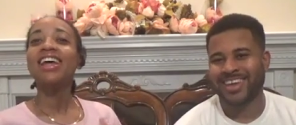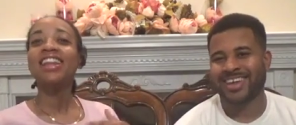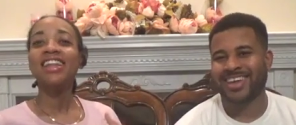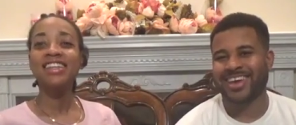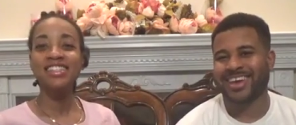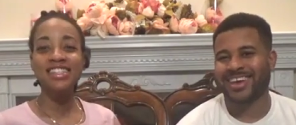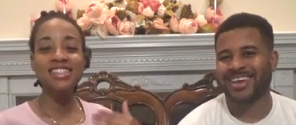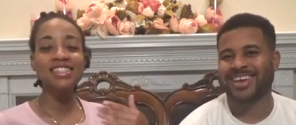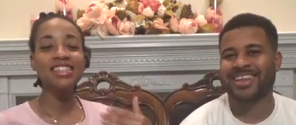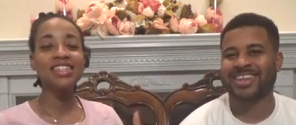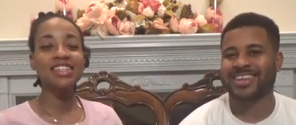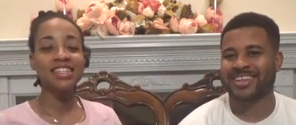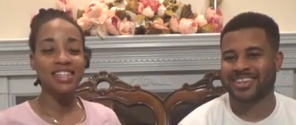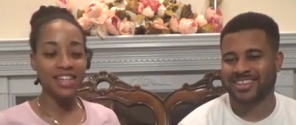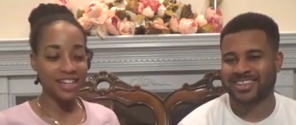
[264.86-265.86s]
Speaker 1: This yeah, is
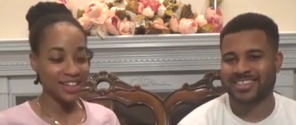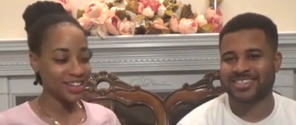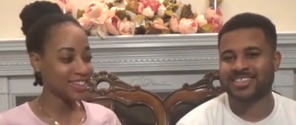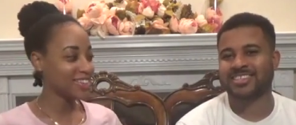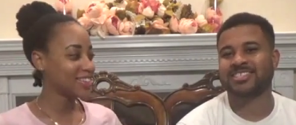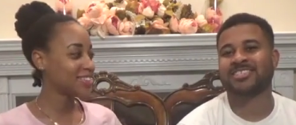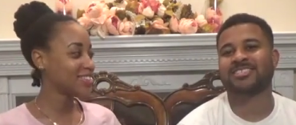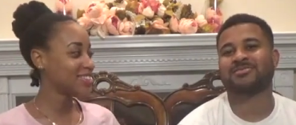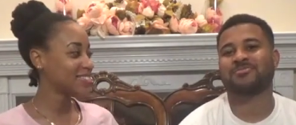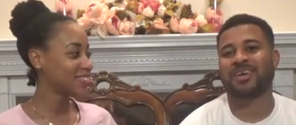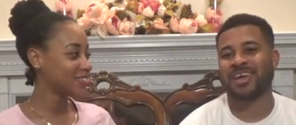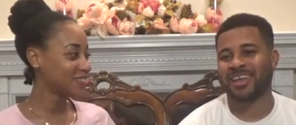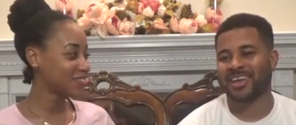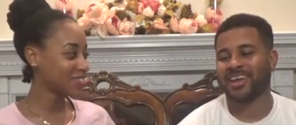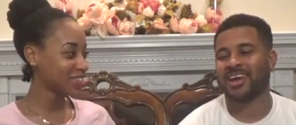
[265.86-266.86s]
the, yeah. This is
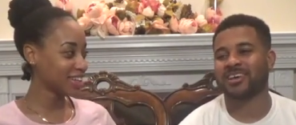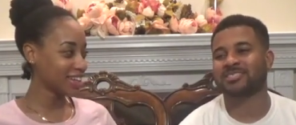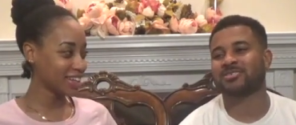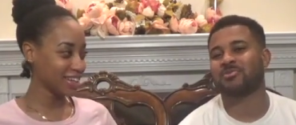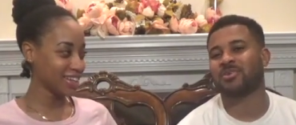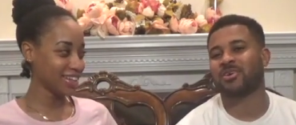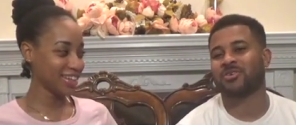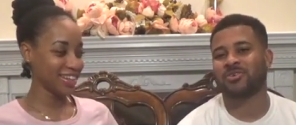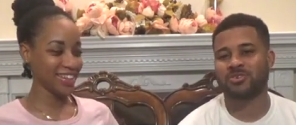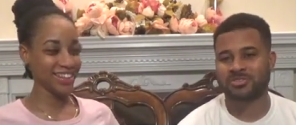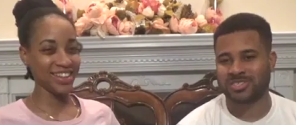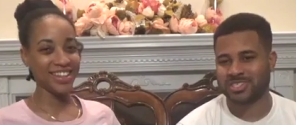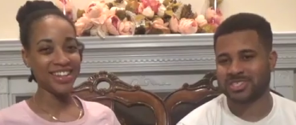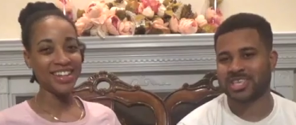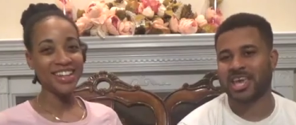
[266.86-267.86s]
Malachi, so we're gonna use the
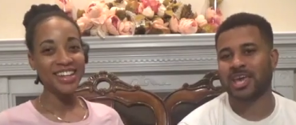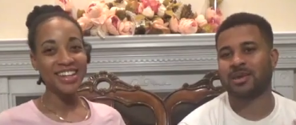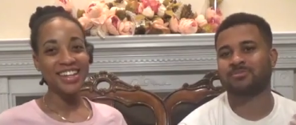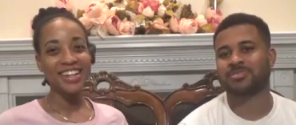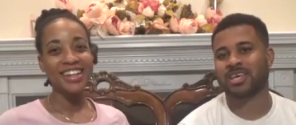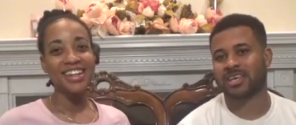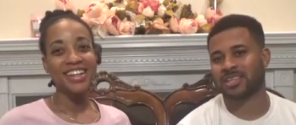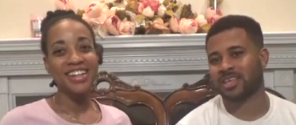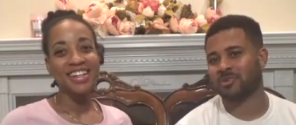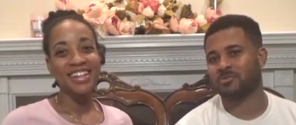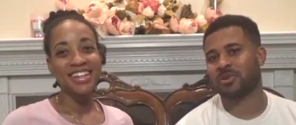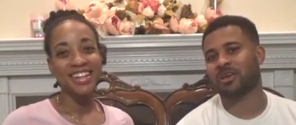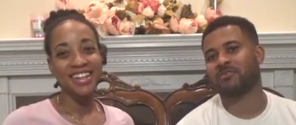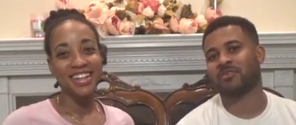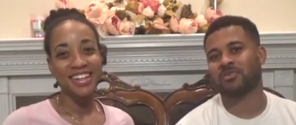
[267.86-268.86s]
same technique,
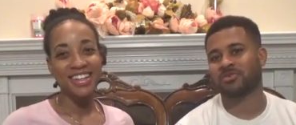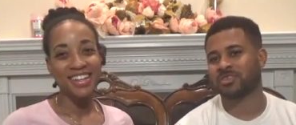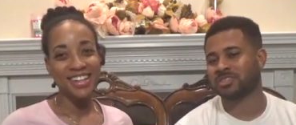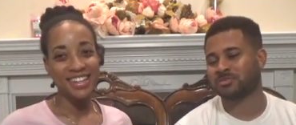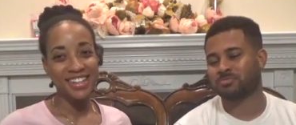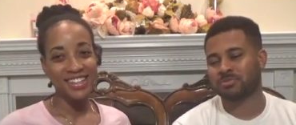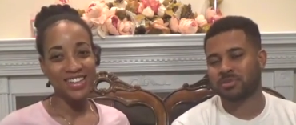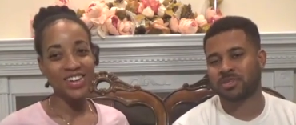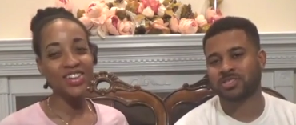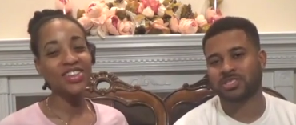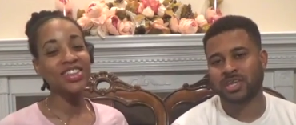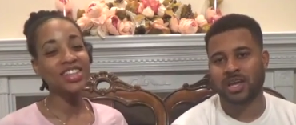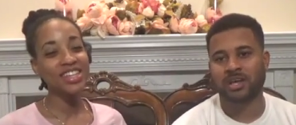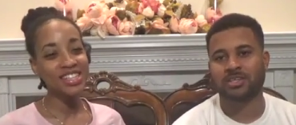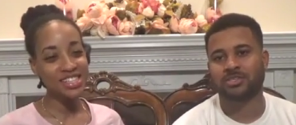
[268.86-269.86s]
whatever, on this. On
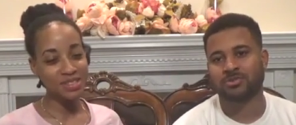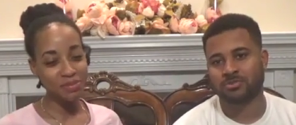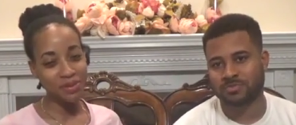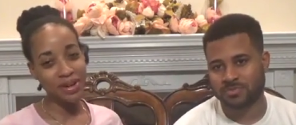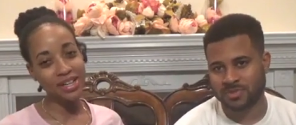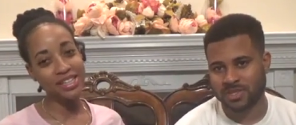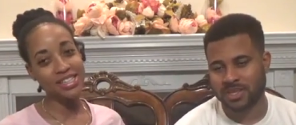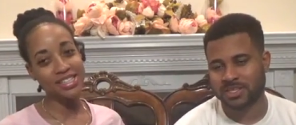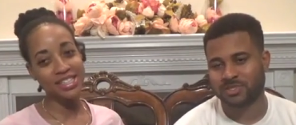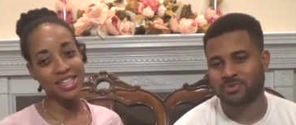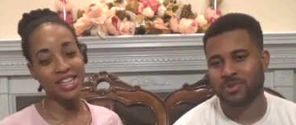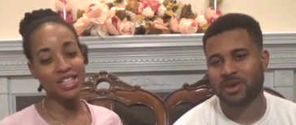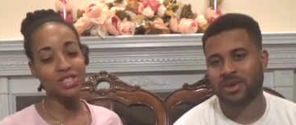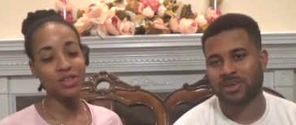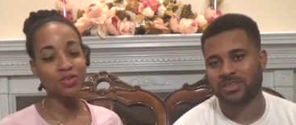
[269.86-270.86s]
Speaker 2: this pregnancy, well, yeah.
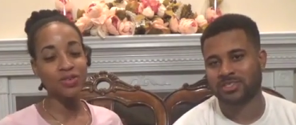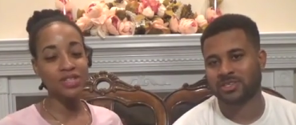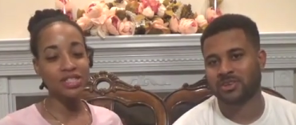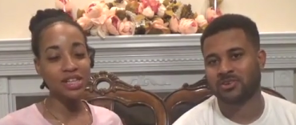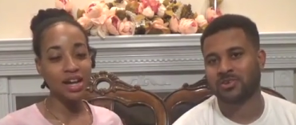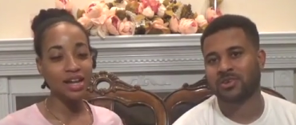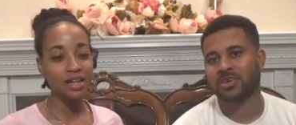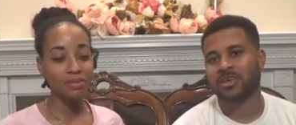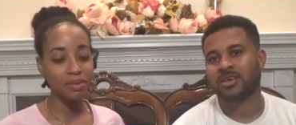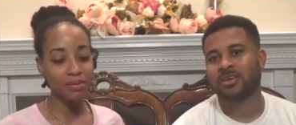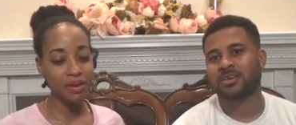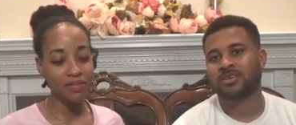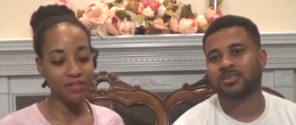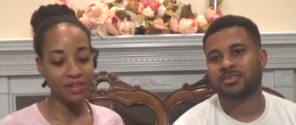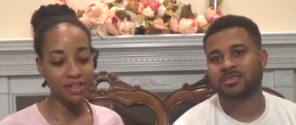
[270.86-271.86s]
So for so. Solomon, my
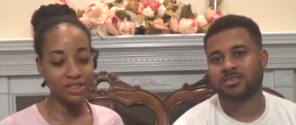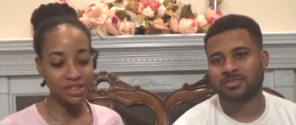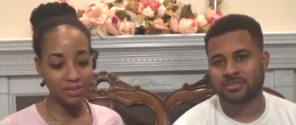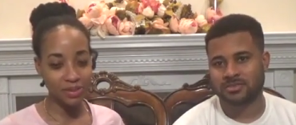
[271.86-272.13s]
first